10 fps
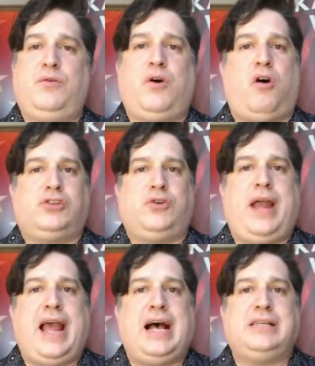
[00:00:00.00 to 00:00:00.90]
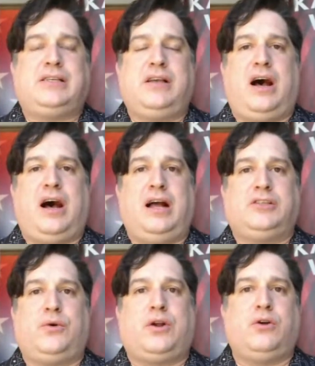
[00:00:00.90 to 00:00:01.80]
also has,
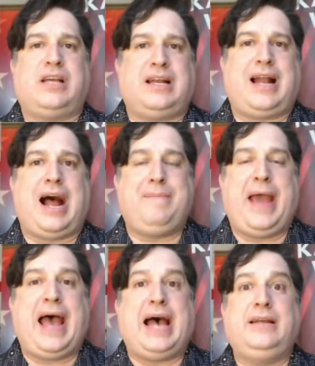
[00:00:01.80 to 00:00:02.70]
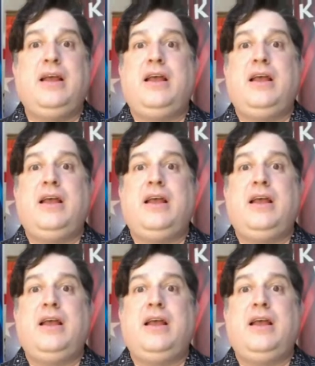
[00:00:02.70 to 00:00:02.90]
so it goes on an iPad.